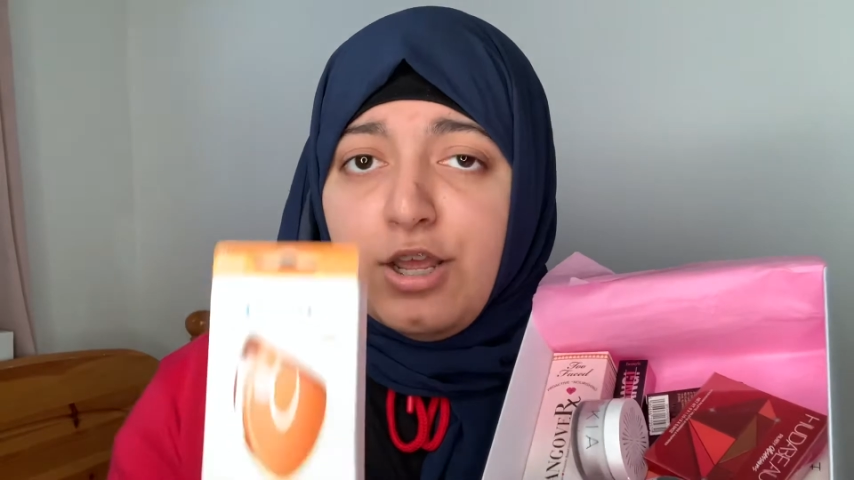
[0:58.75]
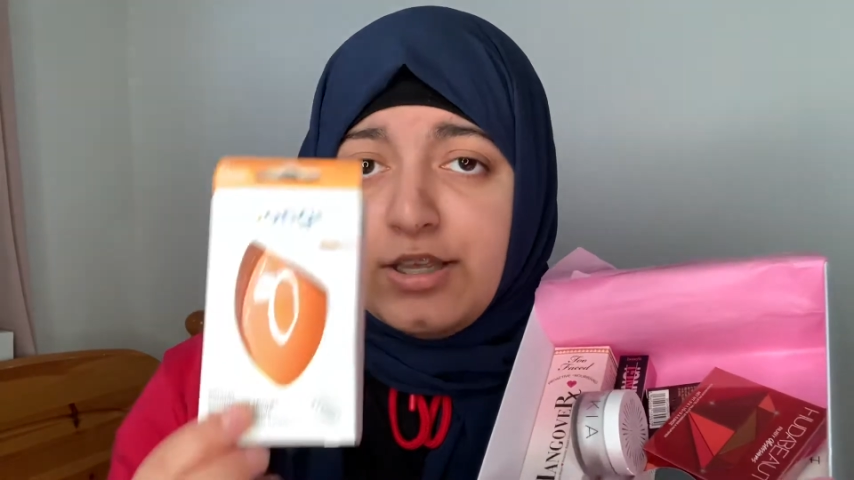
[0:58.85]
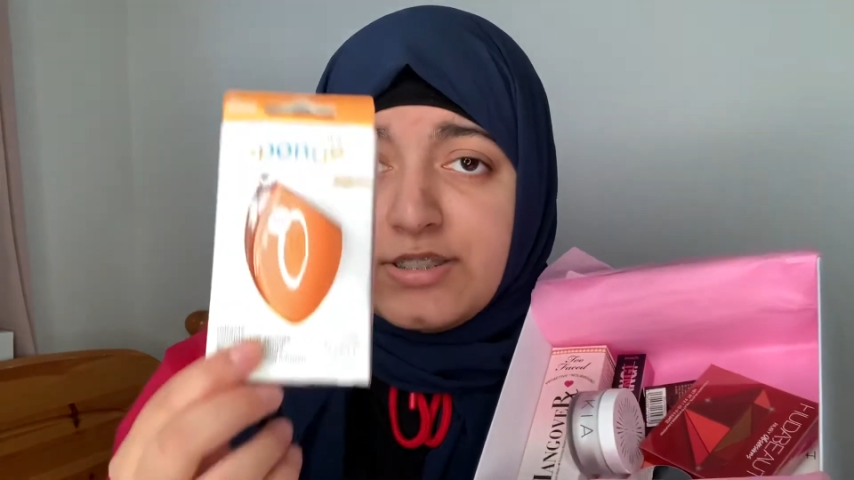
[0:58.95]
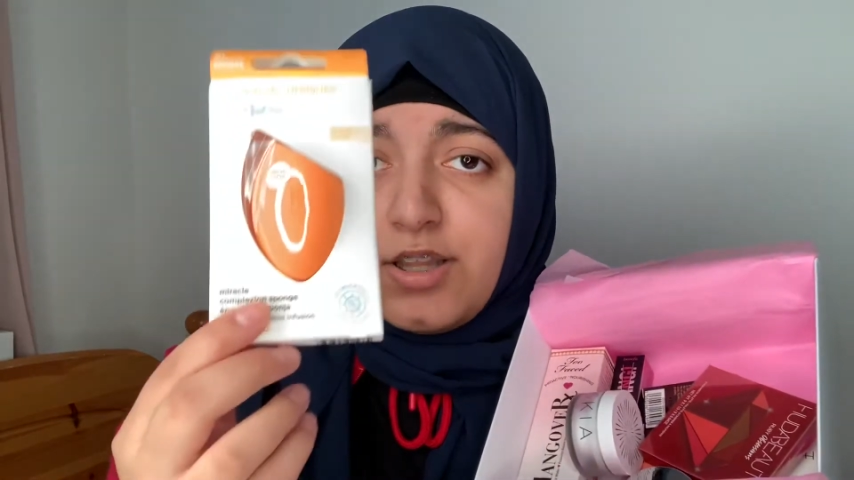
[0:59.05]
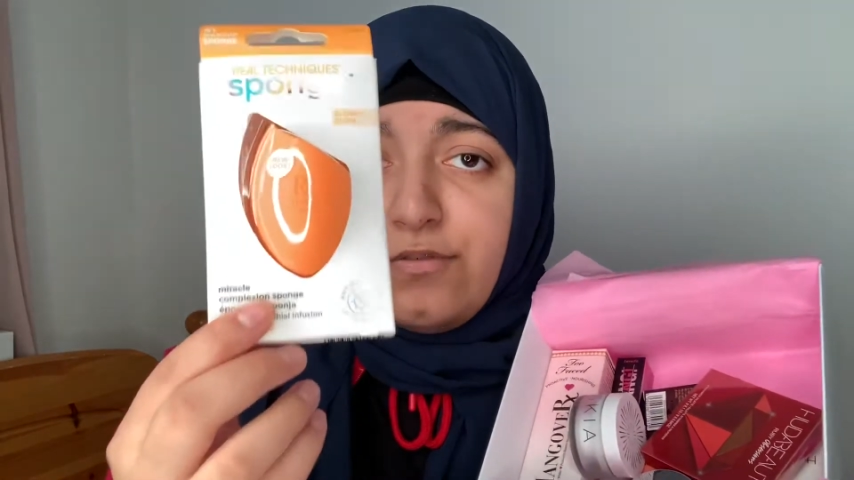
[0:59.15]

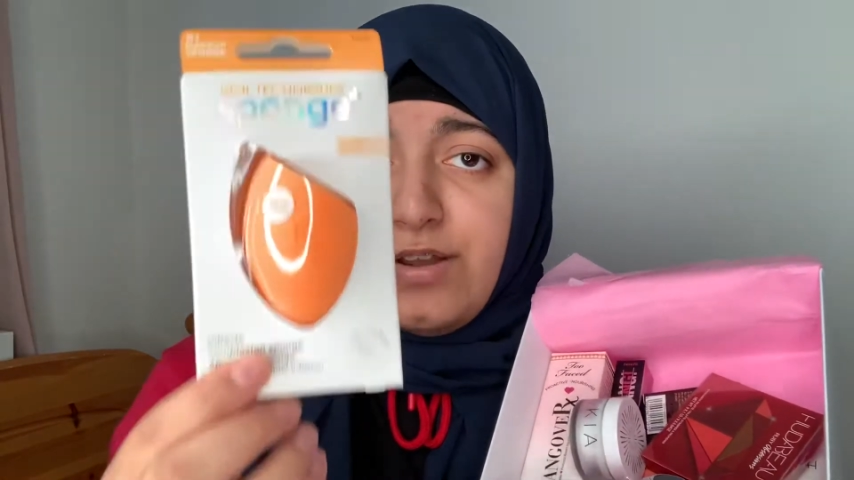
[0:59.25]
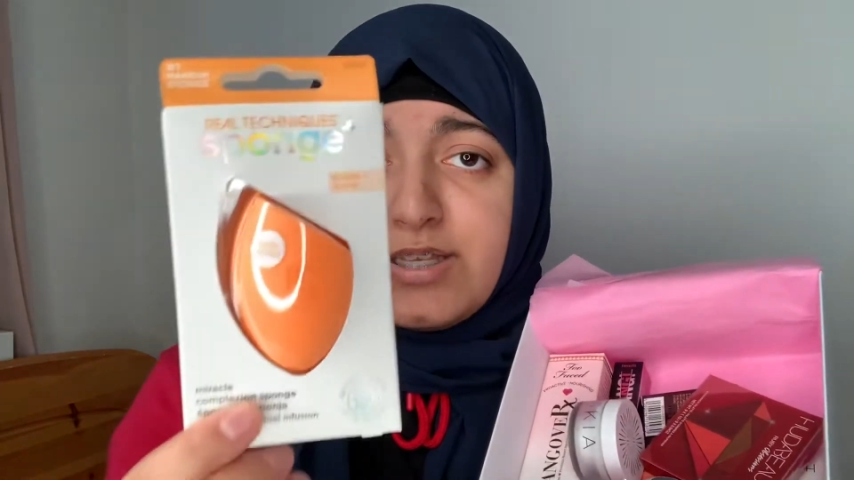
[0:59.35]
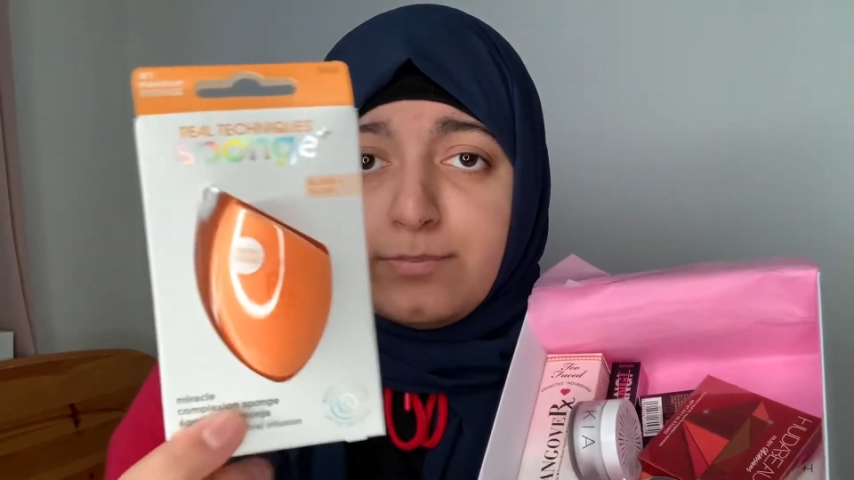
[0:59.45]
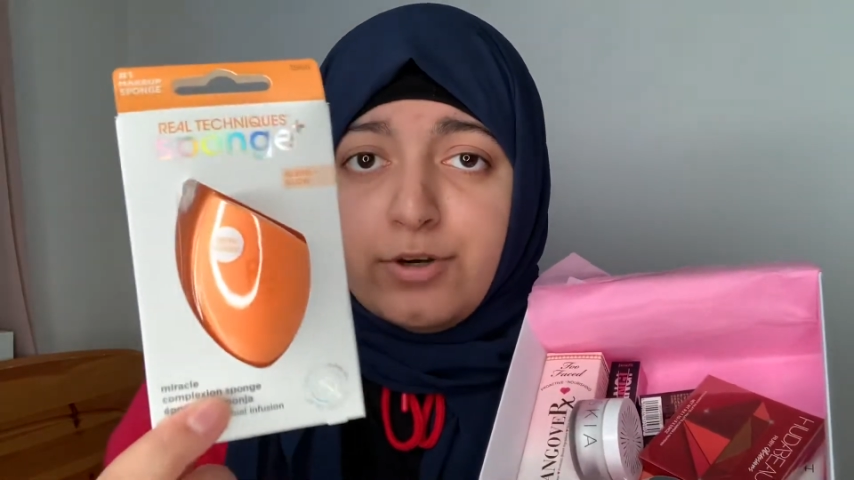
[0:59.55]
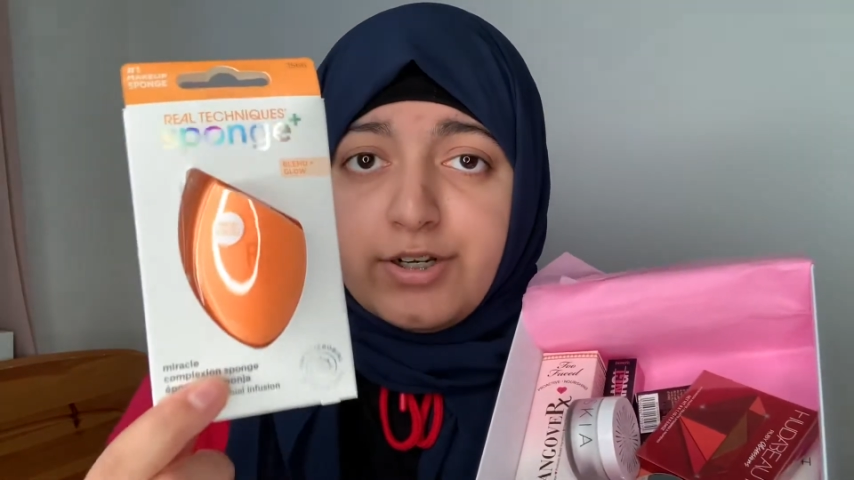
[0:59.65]
So the
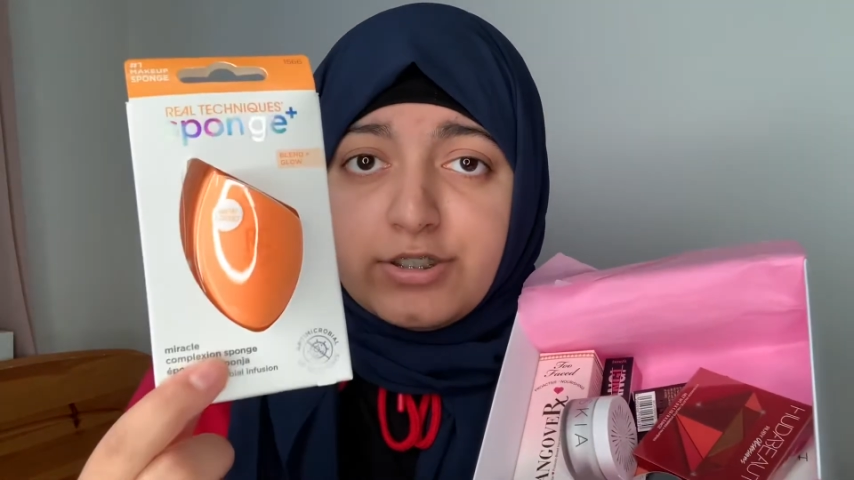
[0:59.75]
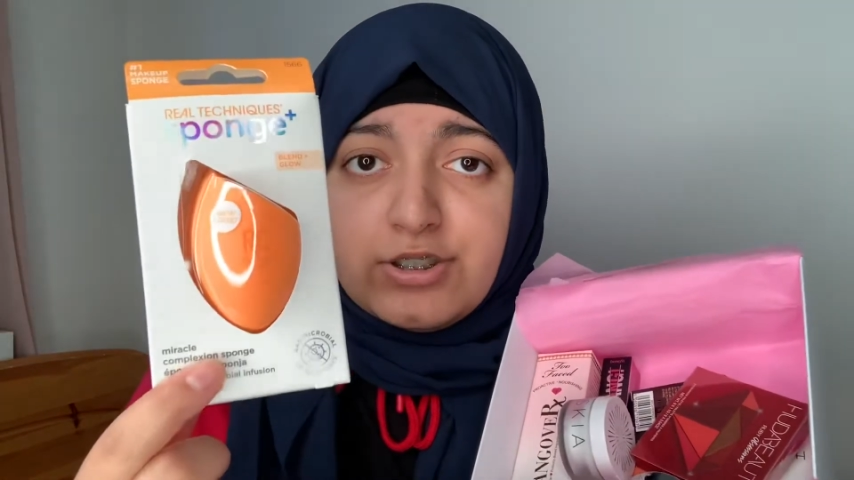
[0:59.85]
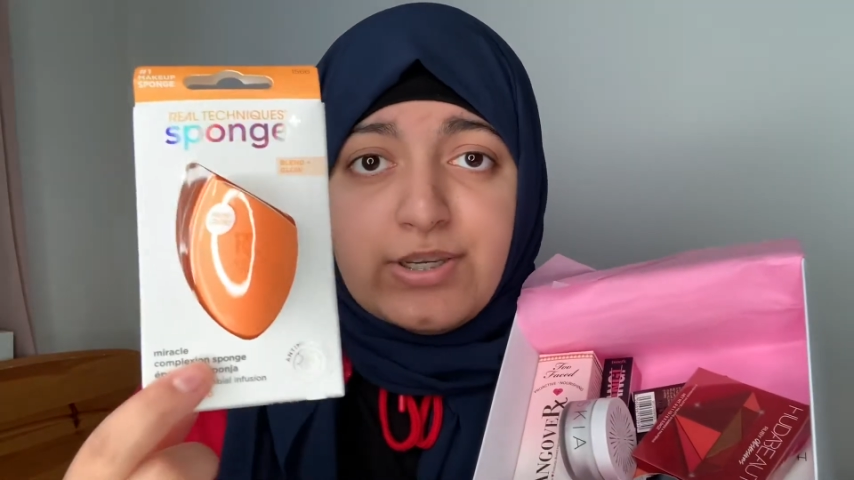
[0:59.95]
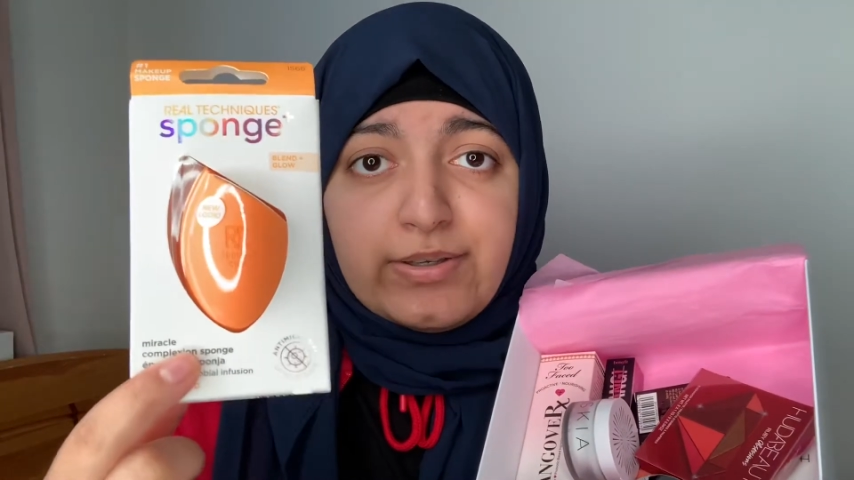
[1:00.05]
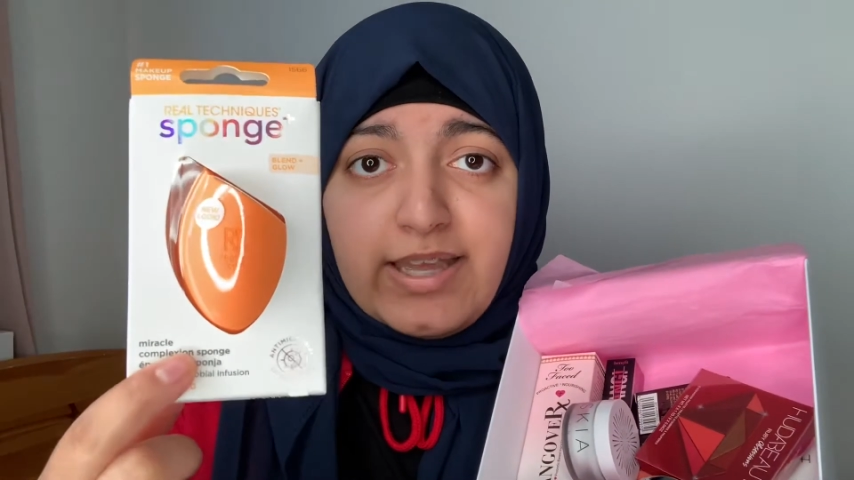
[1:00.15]
first product
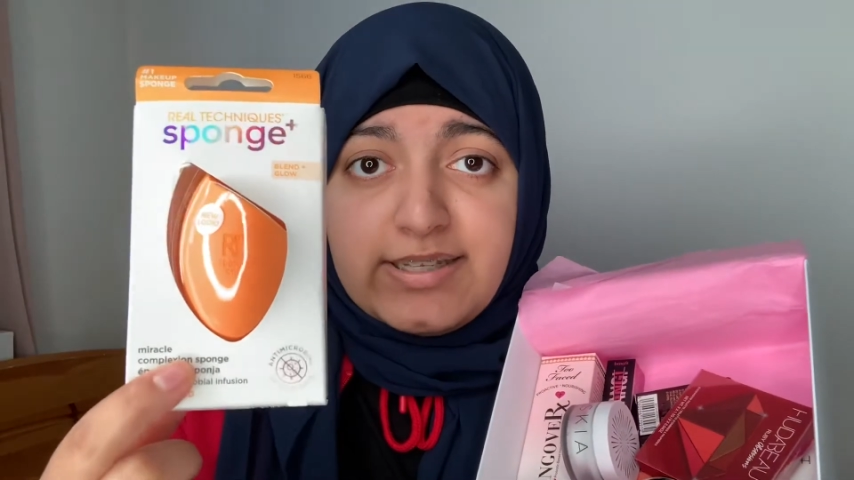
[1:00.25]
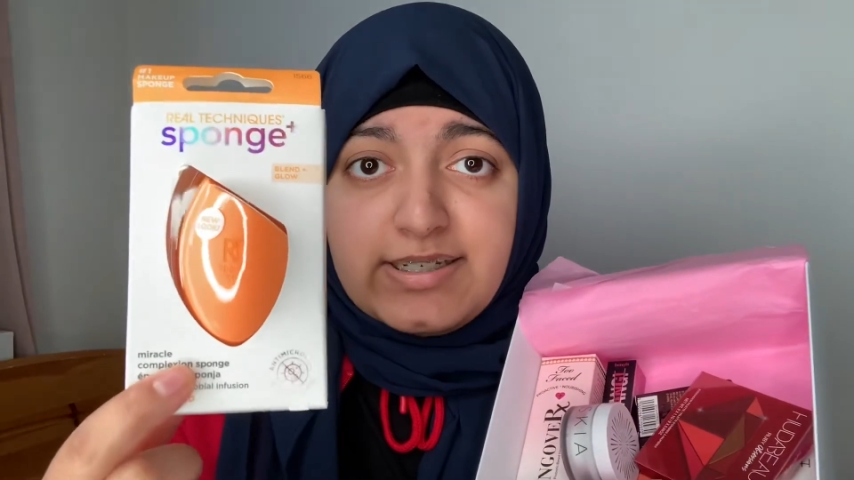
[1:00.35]
you get